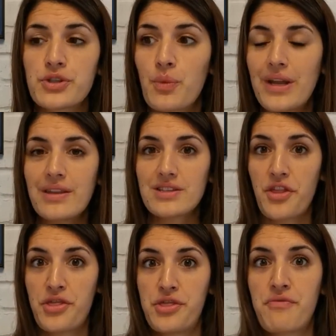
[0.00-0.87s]
So when there's
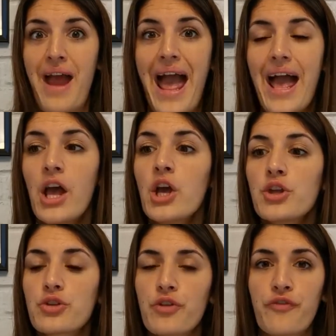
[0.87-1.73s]
a threat,
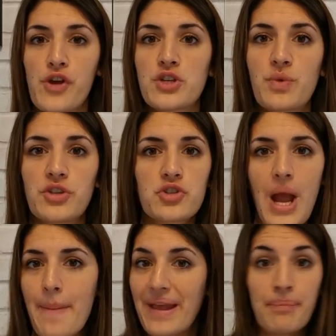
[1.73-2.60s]
you're the first one to
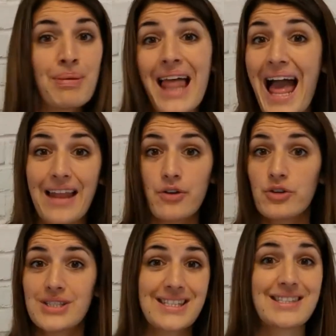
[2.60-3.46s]
try and make a plan or to